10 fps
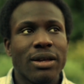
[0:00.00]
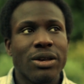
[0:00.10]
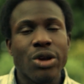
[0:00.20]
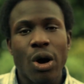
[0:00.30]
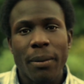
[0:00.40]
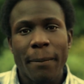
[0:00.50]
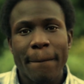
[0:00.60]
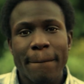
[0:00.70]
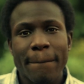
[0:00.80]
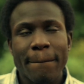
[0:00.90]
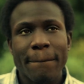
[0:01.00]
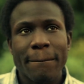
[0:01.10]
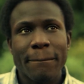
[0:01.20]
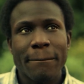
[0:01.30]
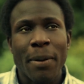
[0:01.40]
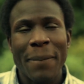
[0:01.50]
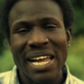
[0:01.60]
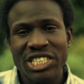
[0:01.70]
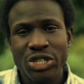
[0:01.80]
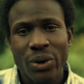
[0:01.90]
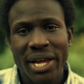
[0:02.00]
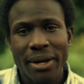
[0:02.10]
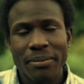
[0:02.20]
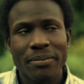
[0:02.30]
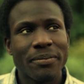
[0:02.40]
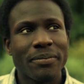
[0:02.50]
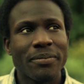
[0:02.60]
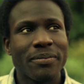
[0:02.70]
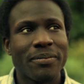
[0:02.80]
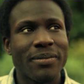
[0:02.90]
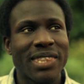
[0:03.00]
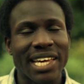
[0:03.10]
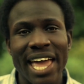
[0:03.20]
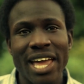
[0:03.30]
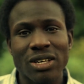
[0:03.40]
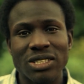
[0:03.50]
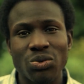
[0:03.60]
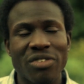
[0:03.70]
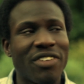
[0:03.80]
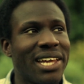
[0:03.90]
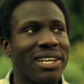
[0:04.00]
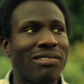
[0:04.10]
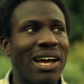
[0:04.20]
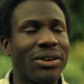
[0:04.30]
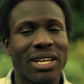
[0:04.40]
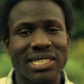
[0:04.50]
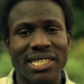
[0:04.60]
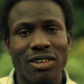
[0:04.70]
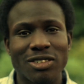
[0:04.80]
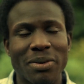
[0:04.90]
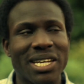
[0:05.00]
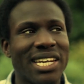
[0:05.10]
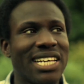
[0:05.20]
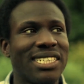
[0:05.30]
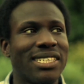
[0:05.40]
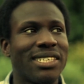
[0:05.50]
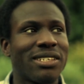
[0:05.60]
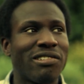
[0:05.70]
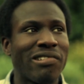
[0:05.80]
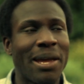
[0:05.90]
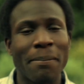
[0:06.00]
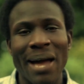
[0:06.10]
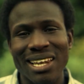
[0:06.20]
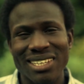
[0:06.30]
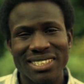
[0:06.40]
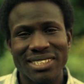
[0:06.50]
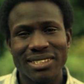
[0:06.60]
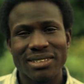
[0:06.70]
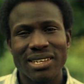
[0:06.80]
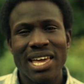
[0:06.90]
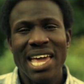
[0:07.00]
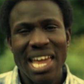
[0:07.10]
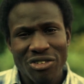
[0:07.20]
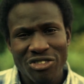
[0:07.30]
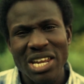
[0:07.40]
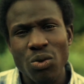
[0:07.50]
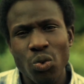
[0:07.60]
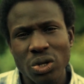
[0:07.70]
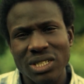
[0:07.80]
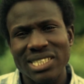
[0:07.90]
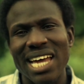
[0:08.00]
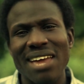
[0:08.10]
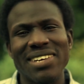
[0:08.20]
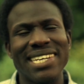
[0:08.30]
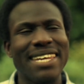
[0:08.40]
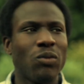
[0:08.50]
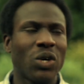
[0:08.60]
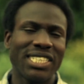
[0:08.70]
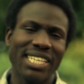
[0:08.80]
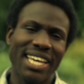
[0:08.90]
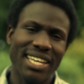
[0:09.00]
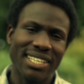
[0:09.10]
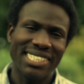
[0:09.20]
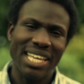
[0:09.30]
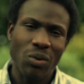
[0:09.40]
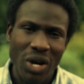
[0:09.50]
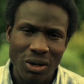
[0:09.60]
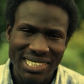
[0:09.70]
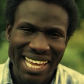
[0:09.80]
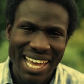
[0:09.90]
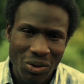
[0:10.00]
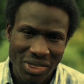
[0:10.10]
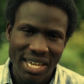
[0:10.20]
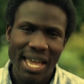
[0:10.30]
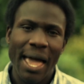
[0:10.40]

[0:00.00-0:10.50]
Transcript: not perpetuate the chaos we find around ourselves, but in essence, create balance. Infinite Waters, diving deep once again. Stay well, stay healthy.